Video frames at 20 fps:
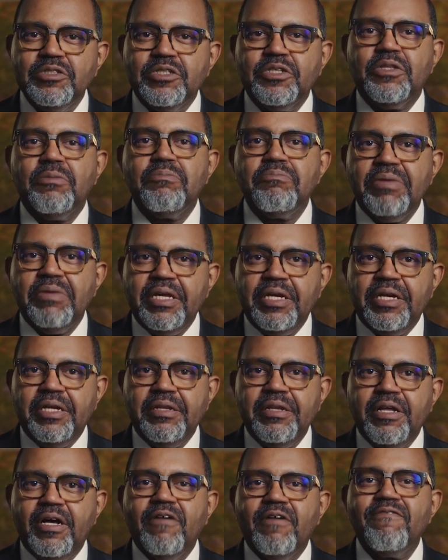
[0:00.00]
to the
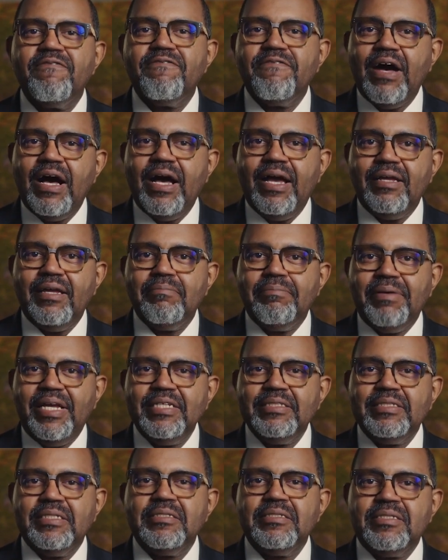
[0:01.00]
men of Phi
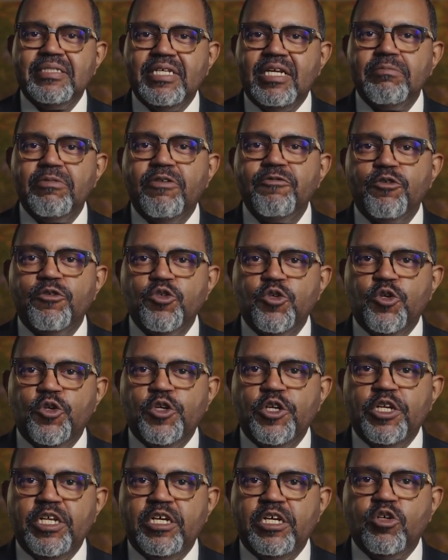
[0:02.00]
Beta Sigma
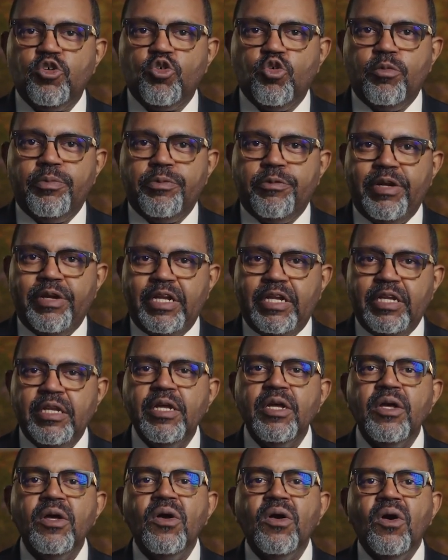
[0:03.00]
Fraternity Incorporated
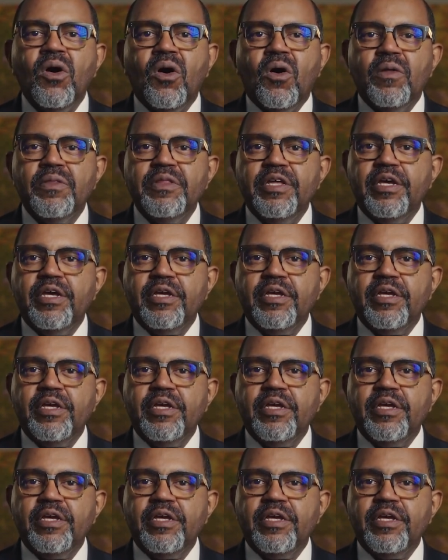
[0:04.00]
on the